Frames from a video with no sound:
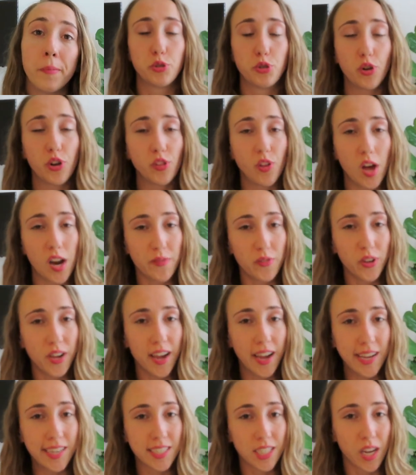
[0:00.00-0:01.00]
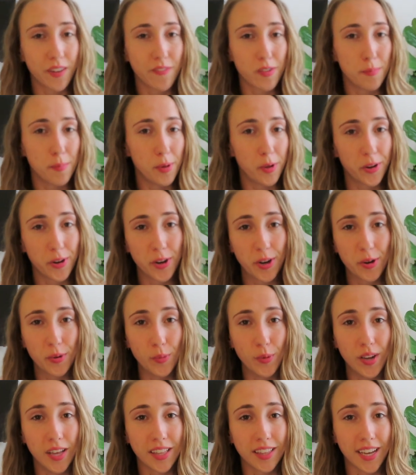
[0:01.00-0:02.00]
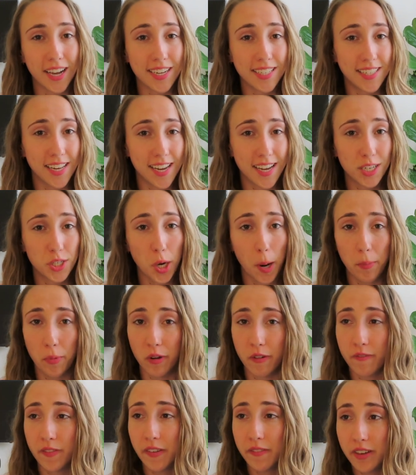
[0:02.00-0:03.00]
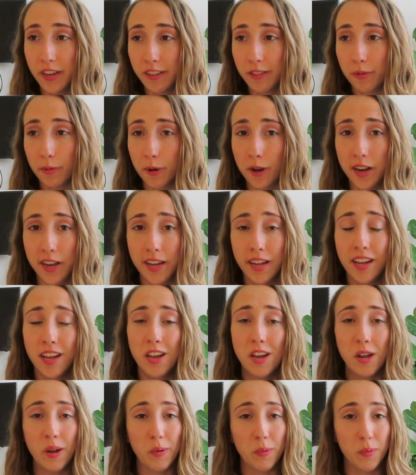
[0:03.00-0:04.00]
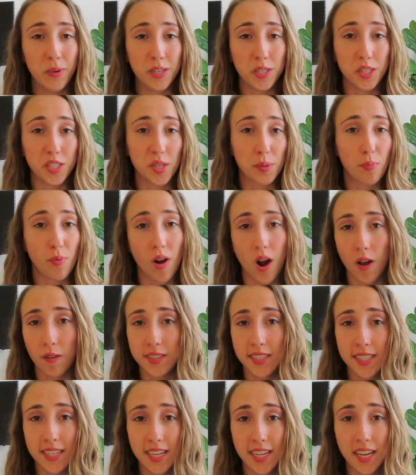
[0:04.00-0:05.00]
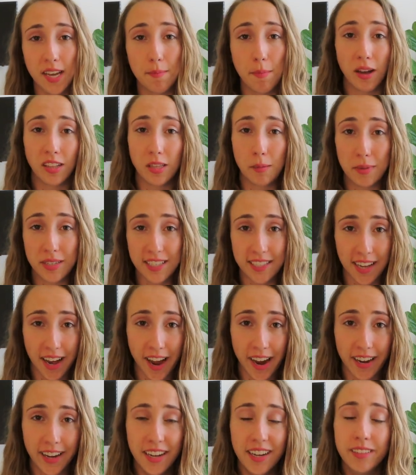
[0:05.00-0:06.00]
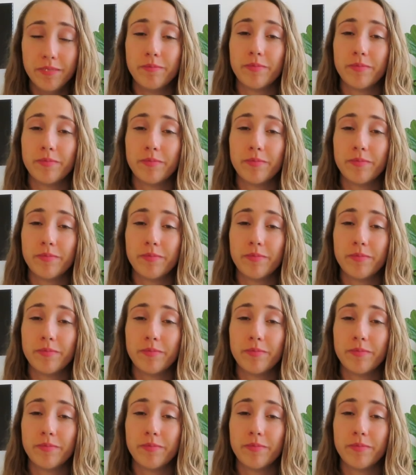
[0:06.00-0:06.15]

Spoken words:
I'm sure a lot of you guys are familiar with Isaiah chapter 53, which is a prophecy about the Messiah,